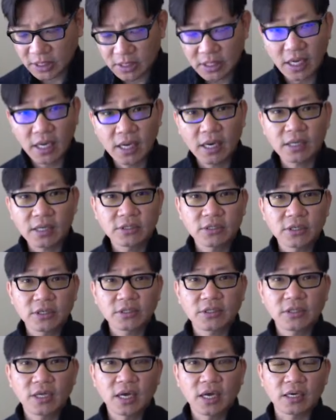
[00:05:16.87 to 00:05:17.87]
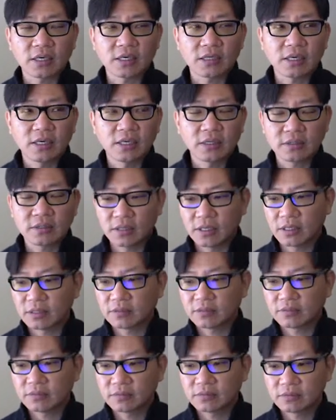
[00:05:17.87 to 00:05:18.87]
it actually doesn't lock.
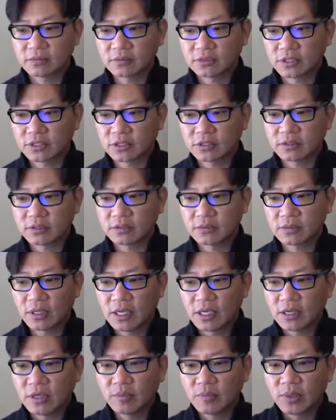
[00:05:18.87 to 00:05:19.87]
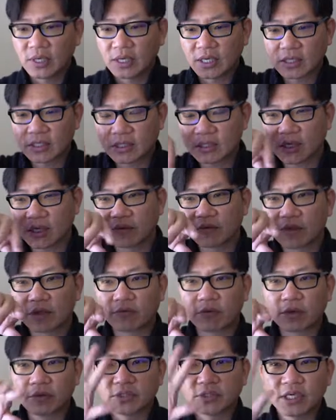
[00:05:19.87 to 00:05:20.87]
It just, because of the
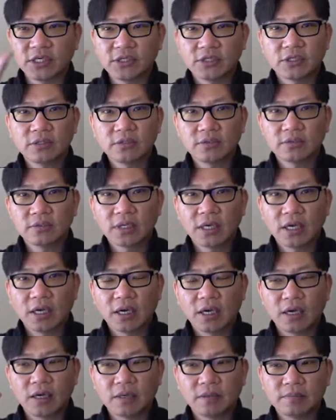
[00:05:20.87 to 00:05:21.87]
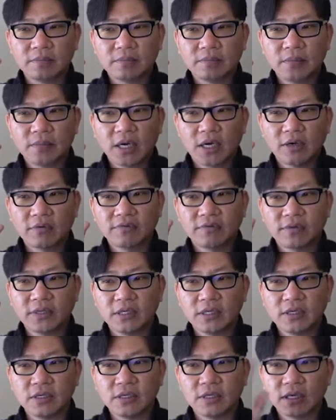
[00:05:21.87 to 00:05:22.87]
rotation of
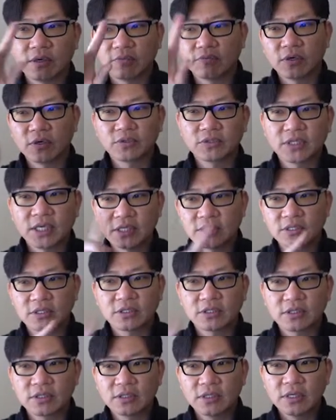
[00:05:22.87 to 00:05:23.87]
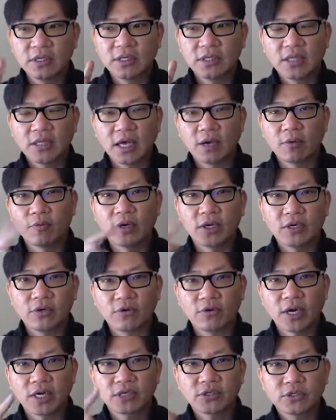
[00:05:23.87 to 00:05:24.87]
the, it rotates that one
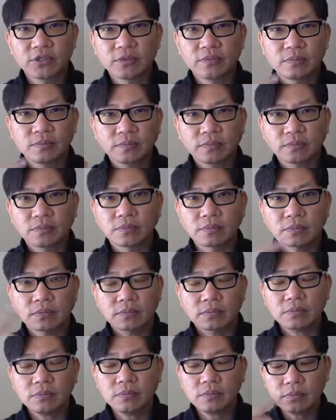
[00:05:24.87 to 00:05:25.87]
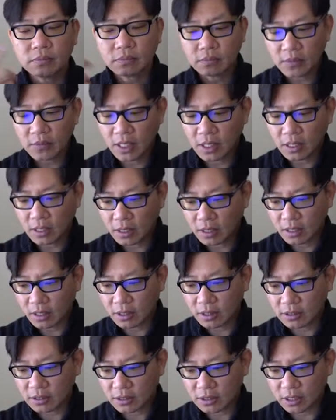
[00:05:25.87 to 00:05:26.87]
direction,
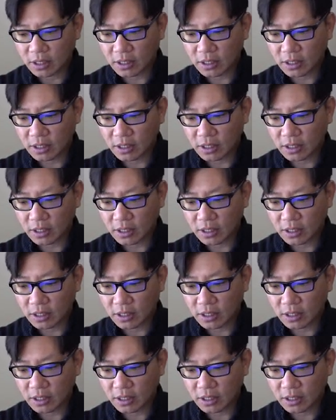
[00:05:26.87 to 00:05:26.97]
it